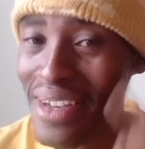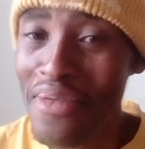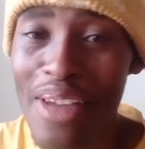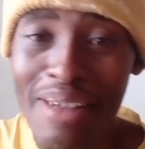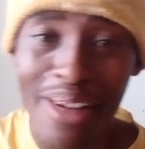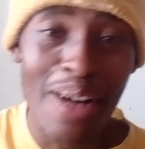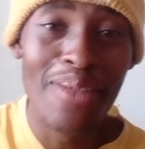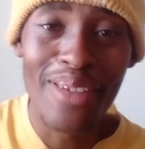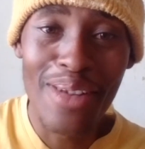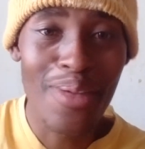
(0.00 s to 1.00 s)
If you have
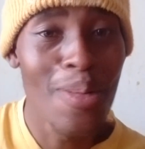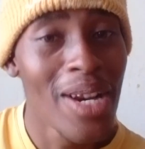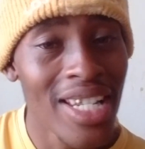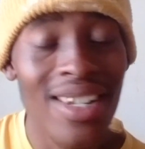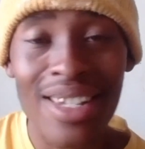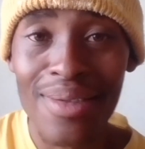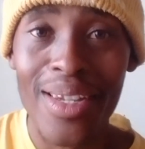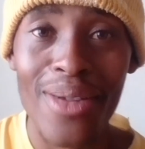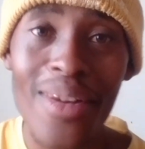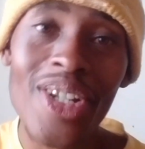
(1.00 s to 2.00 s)
found value from watching this
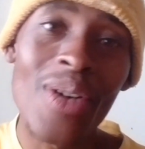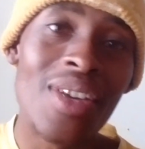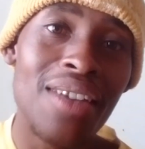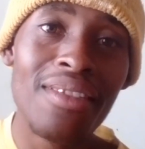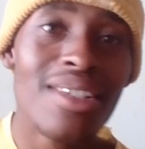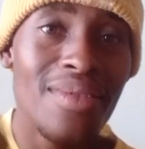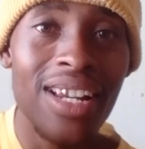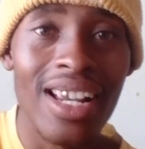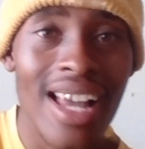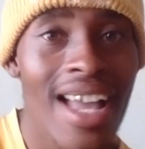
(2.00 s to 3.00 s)
video, make sure you give this
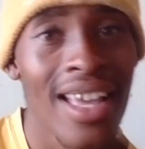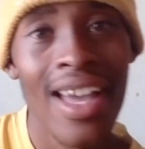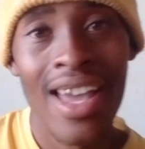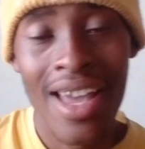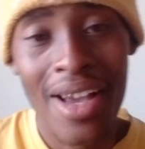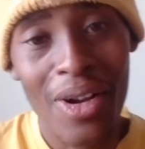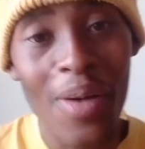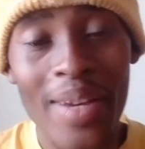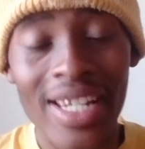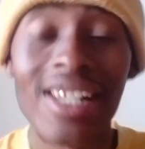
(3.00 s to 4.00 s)
video a like,
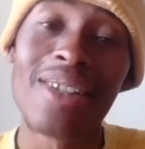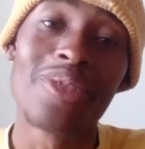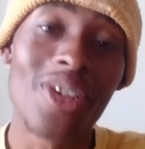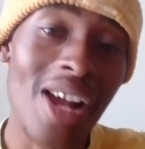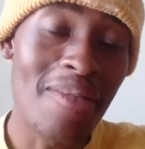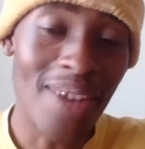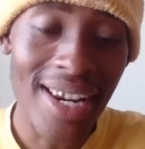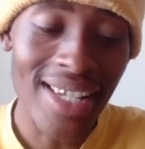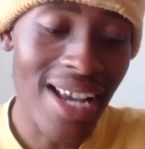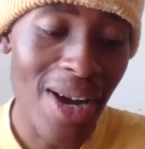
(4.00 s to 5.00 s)
comment, share, subscribe
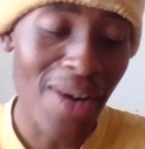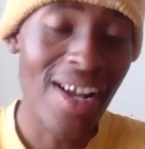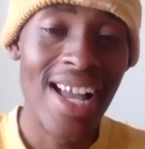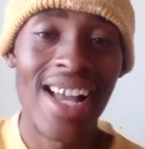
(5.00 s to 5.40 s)
right now.